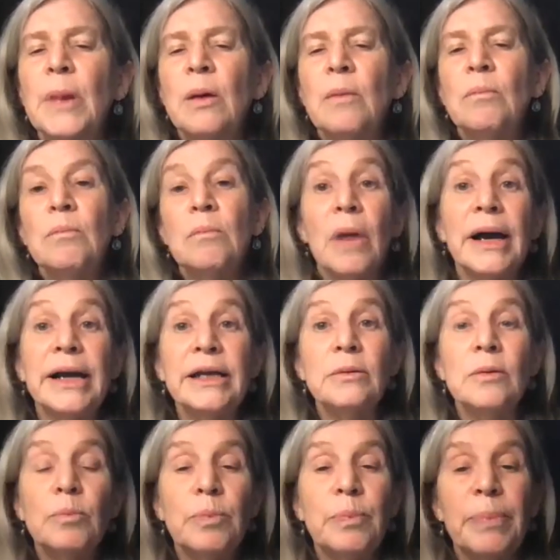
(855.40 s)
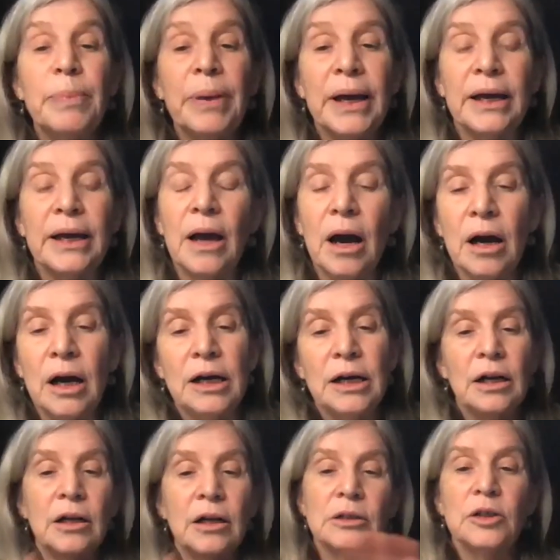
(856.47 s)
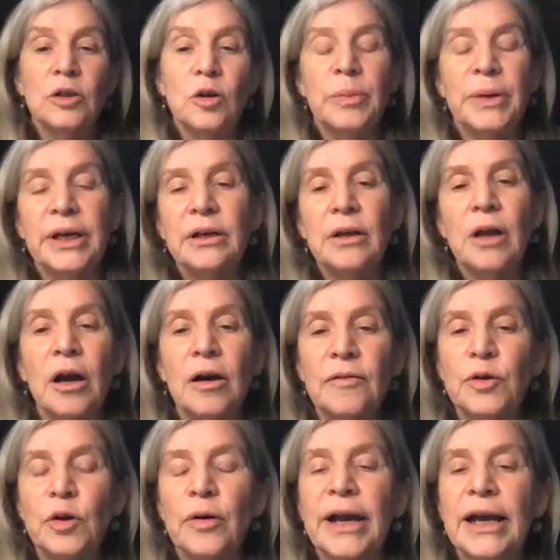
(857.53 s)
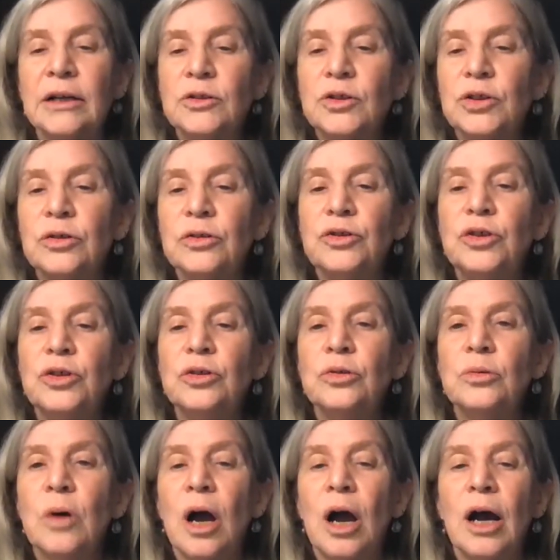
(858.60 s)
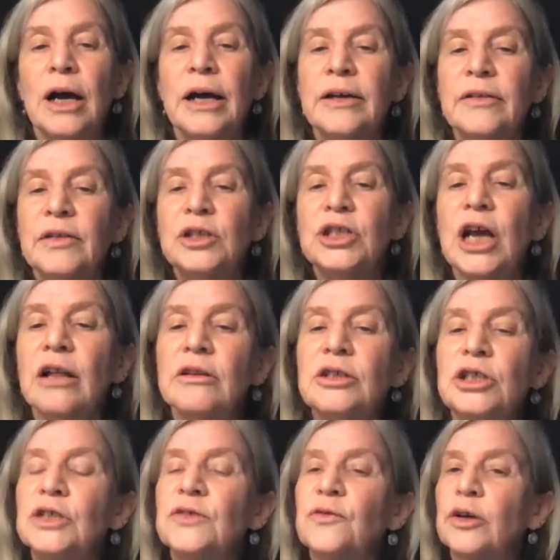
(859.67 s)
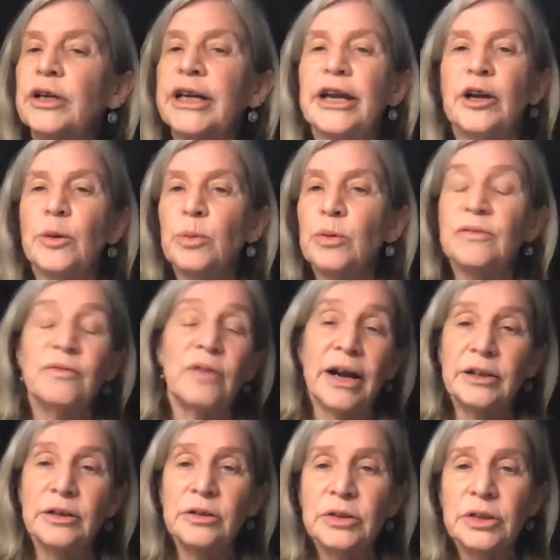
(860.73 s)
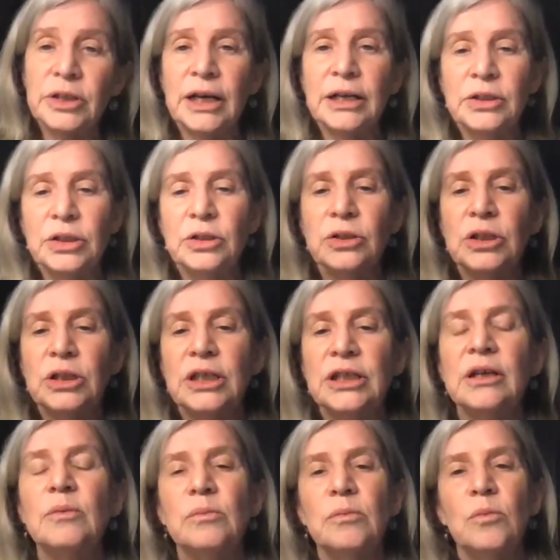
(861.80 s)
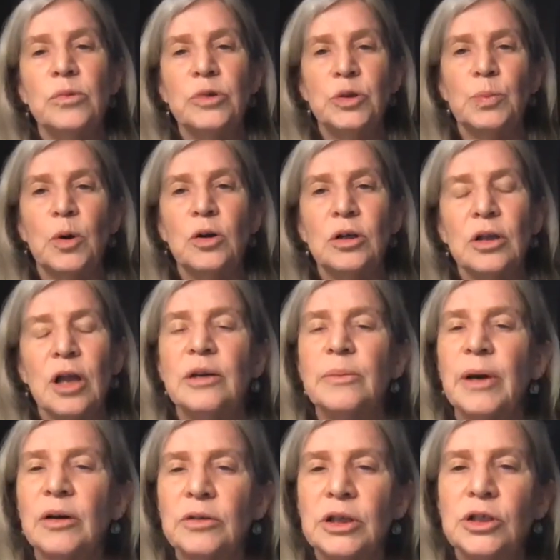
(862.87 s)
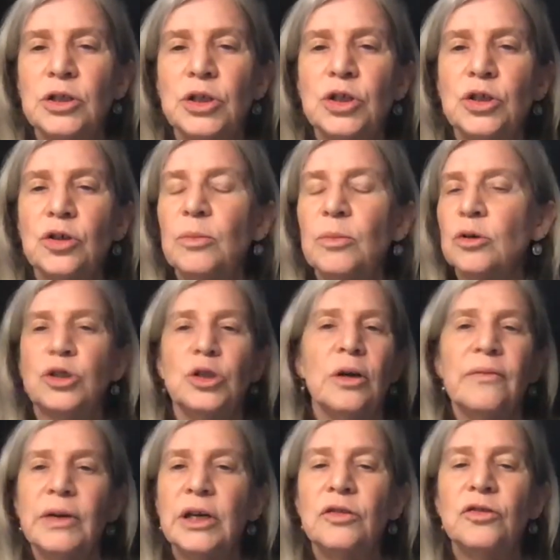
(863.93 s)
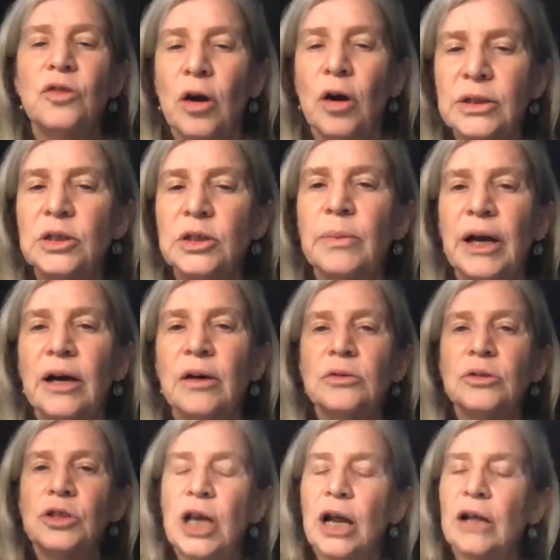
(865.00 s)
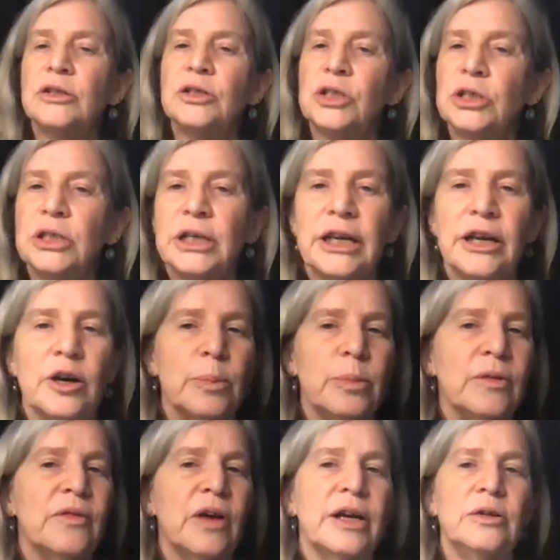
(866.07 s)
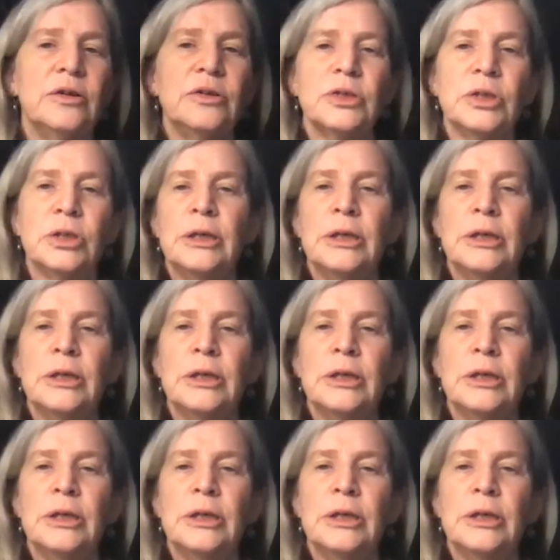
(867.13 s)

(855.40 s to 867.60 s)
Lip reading: might pay a little bit of your answer to the challenges for care providers as you see them. We spoke a lot about consumers. Do you have any thoughts about challenges to care providers?